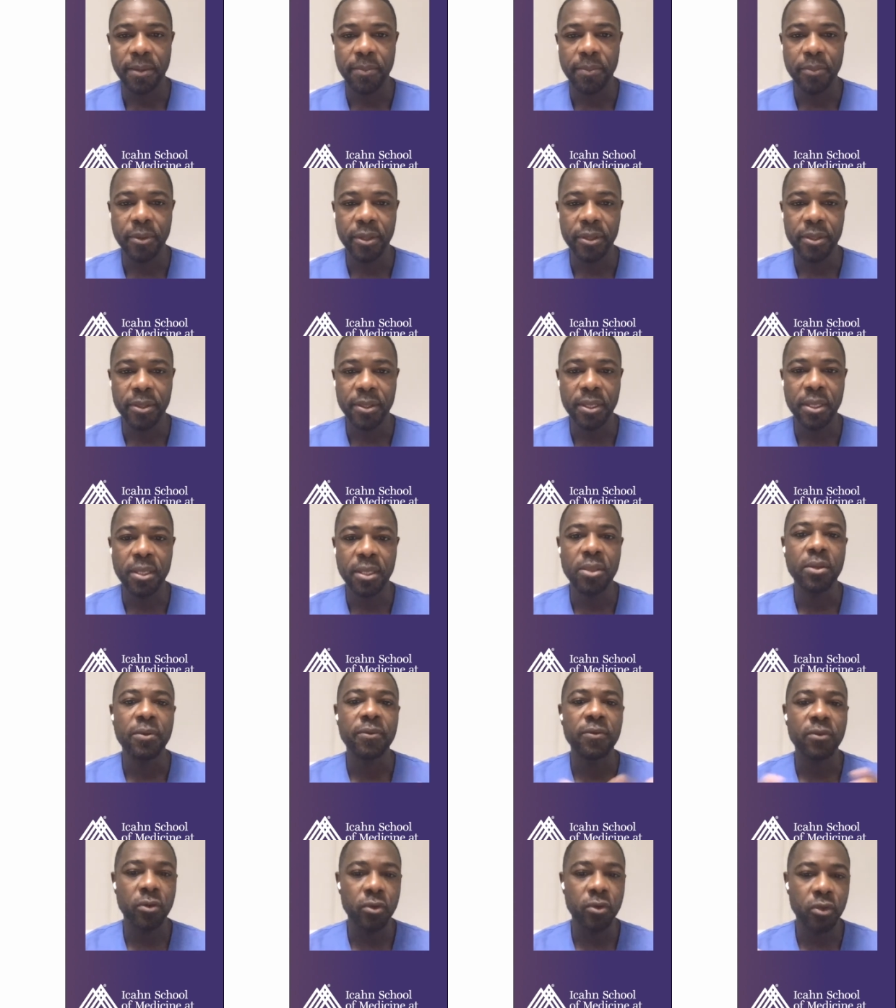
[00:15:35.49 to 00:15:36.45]
But in
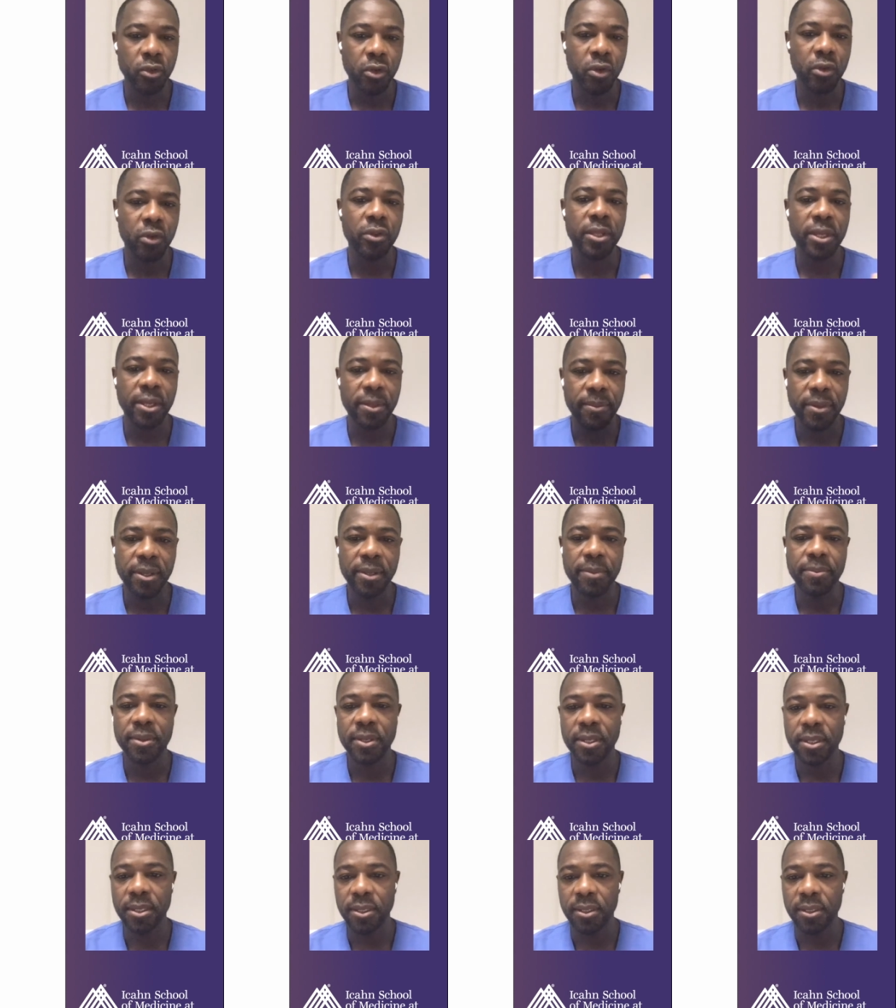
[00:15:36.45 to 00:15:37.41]
the future, there may
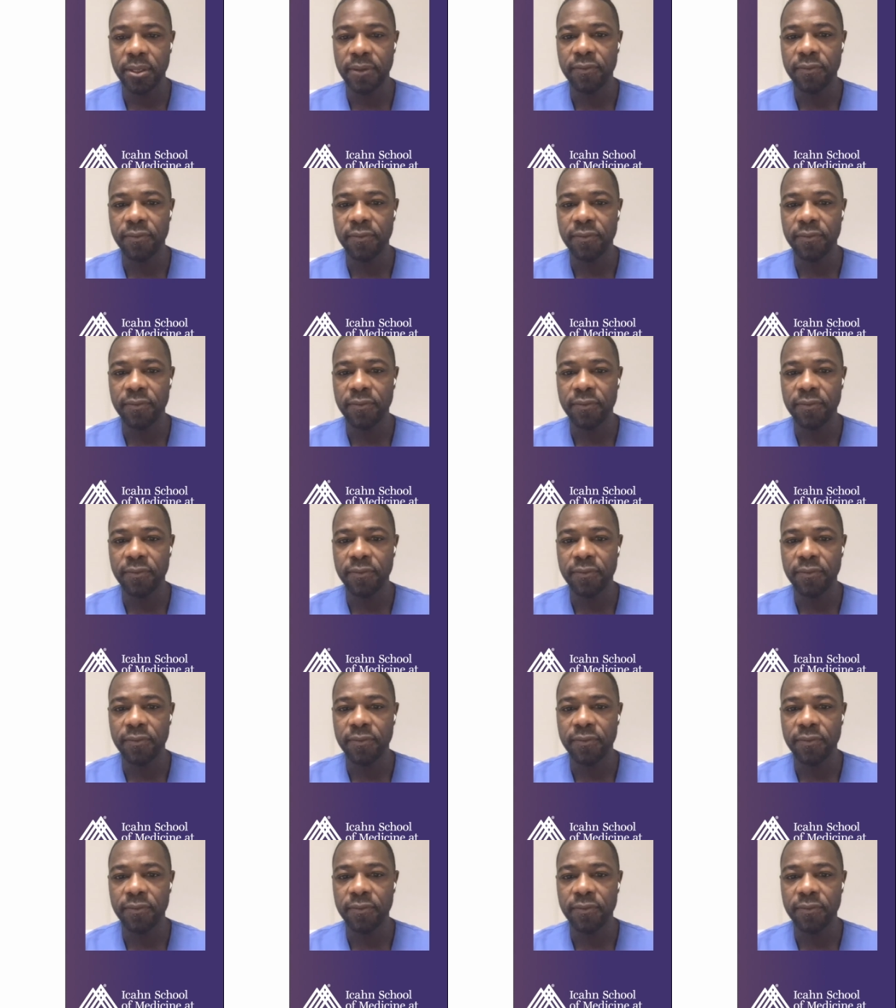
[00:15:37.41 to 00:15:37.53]
be,